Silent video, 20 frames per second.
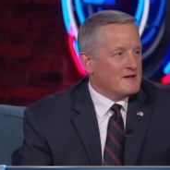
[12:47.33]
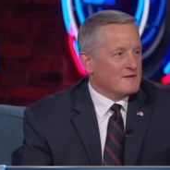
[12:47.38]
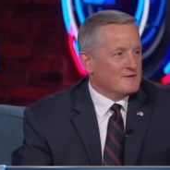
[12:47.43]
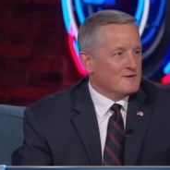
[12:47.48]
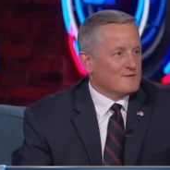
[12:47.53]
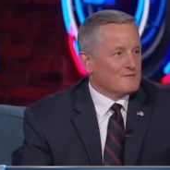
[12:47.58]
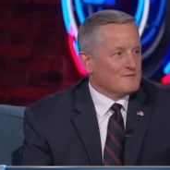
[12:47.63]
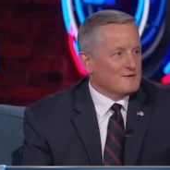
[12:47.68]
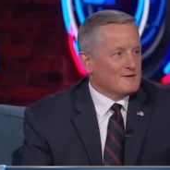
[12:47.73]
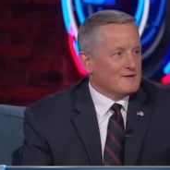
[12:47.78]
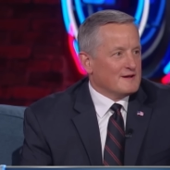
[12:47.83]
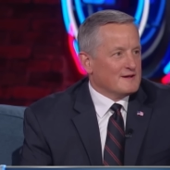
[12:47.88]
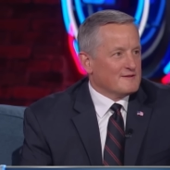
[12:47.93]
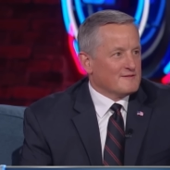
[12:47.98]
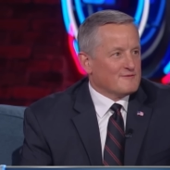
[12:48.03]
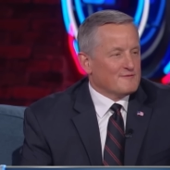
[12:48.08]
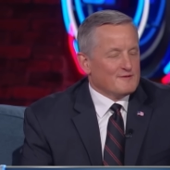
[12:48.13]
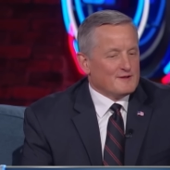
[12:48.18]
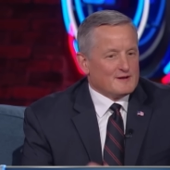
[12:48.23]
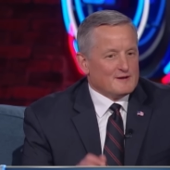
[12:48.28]
don't
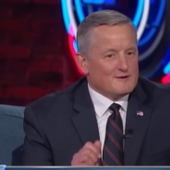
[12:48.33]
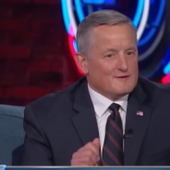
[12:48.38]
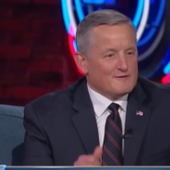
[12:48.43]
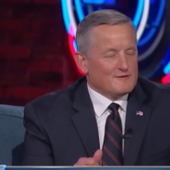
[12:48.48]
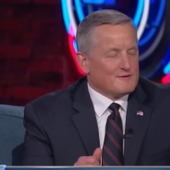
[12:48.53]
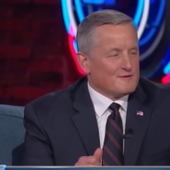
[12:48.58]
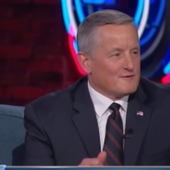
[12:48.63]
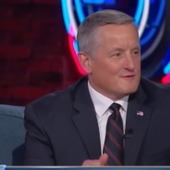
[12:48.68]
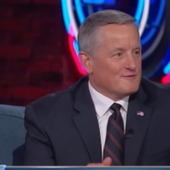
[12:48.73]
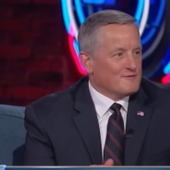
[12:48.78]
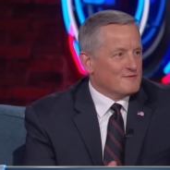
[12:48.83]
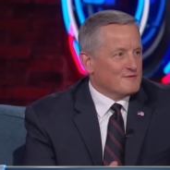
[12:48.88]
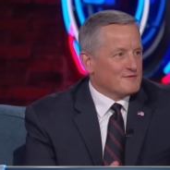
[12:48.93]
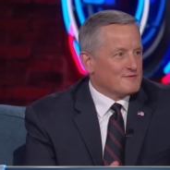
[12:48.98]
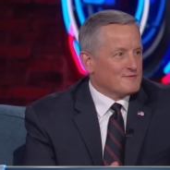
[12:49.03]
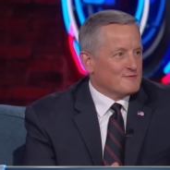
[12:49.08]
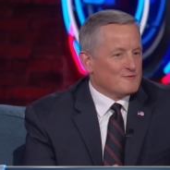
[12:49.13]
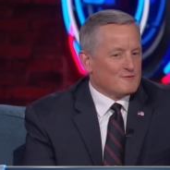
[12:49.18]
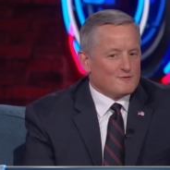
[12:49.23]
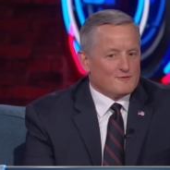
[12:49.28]
realize when they go to the grocery
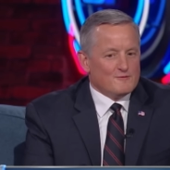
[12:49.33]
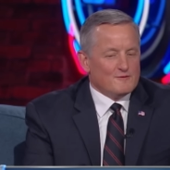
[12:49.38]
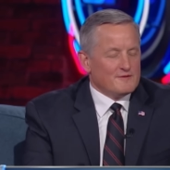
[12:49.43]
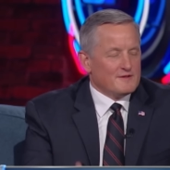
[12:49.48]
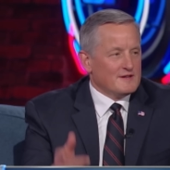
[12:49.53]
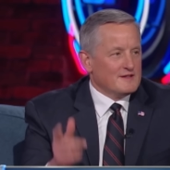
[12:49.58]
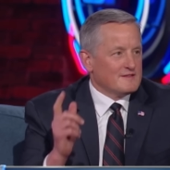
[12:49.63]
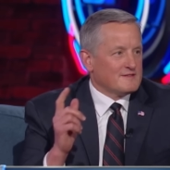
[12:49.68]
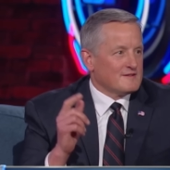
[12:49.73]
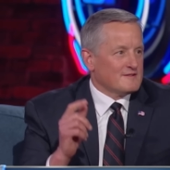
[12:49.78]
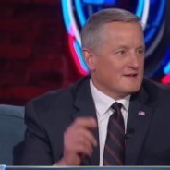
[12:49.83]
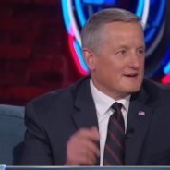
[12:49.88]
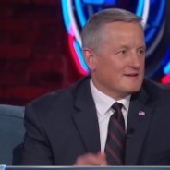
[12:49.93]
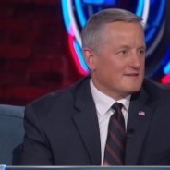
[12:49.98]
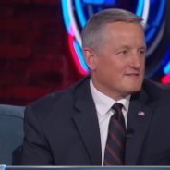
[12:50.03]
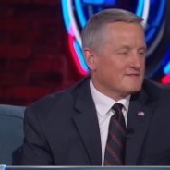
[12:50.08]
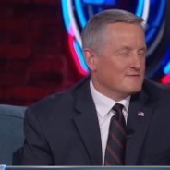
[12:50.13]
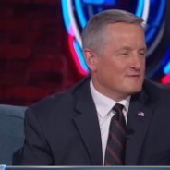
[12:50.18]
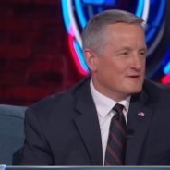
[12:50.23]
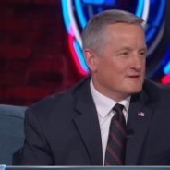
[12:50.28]
store, when they hit the
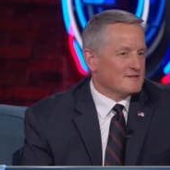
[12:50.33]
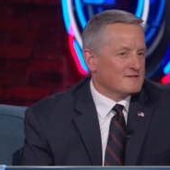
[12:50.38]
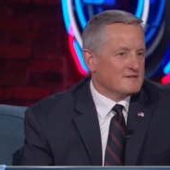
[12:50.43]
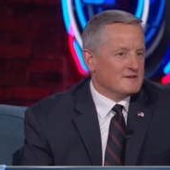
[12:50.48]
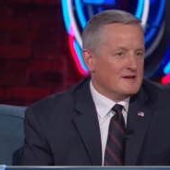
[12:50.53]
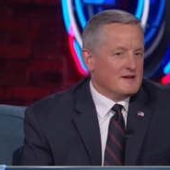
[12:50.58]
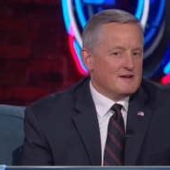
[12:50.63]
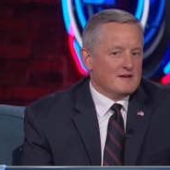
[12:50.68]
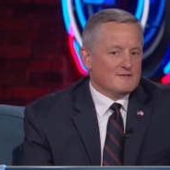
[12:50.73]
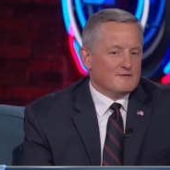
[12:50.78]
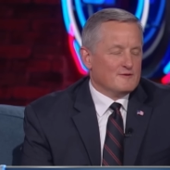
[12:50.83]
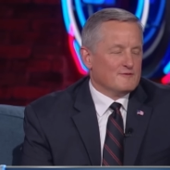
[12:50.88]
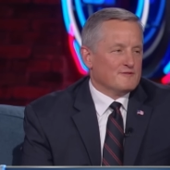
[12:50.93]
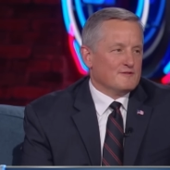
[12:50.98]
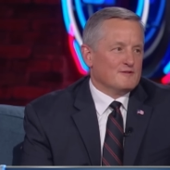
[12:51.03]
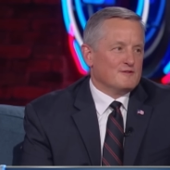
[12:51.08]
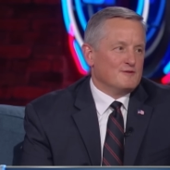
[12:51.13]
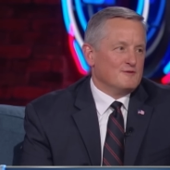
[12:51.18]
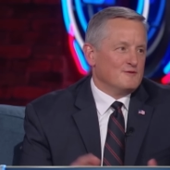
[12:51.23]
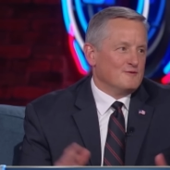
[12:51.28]
light switch, there's
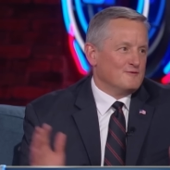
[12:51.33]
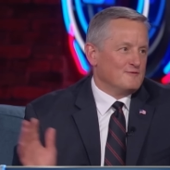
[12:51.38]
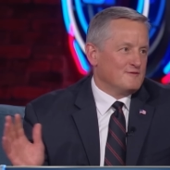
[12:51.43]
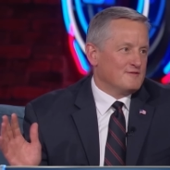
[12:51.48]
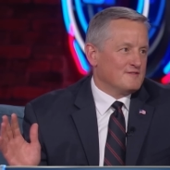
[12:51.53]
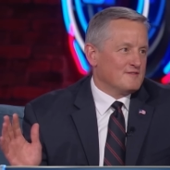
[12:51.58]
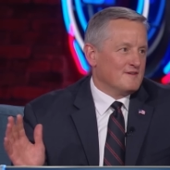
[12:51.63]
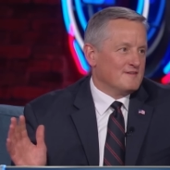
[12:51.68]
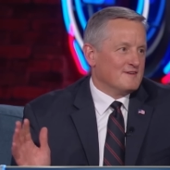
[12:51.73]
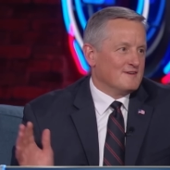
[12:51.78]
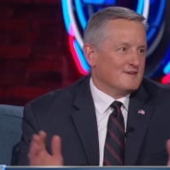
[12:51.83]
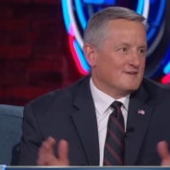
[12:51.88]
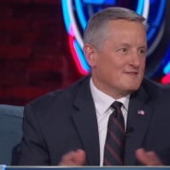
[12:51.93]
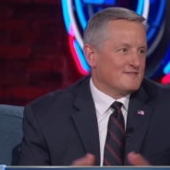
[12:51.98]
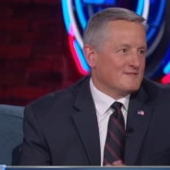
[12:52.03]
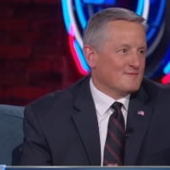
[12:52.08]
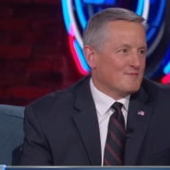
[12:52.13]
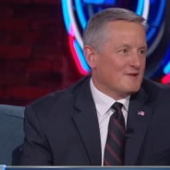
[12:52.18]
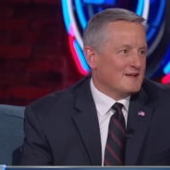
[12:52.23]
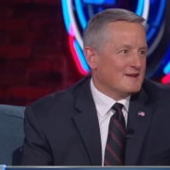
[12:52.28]
a huge
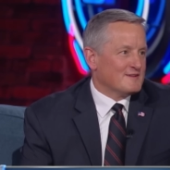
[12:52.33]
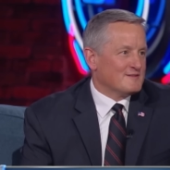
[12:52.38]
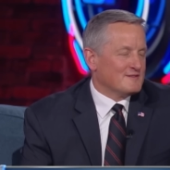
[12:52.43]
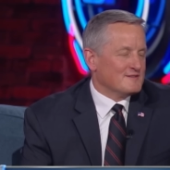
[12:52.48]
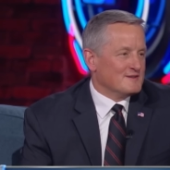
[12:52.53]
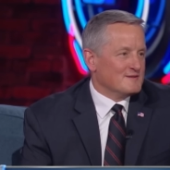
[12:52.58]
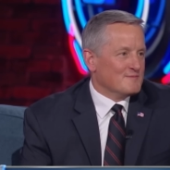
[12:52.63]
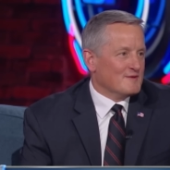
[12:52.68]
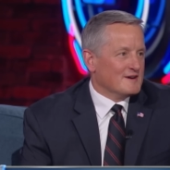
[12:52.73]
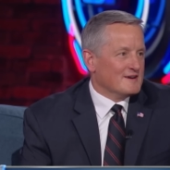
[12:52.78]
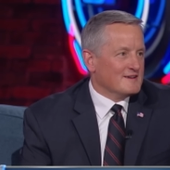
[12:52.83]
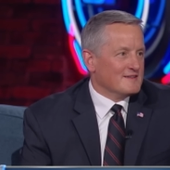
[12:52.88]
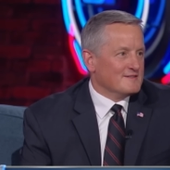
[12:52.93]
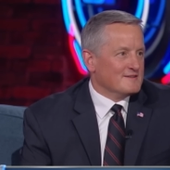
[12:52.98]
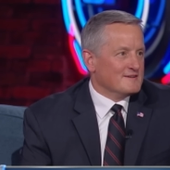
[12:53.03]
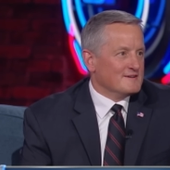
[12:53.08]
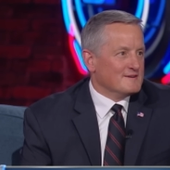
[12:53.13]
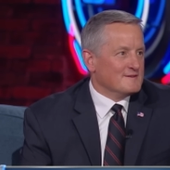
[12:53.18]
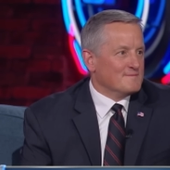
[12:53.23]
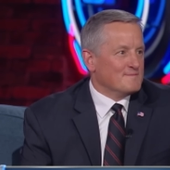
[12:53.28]
supply chain behind
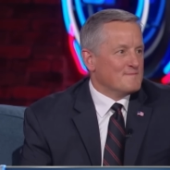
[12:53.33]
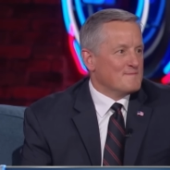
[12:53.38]
that.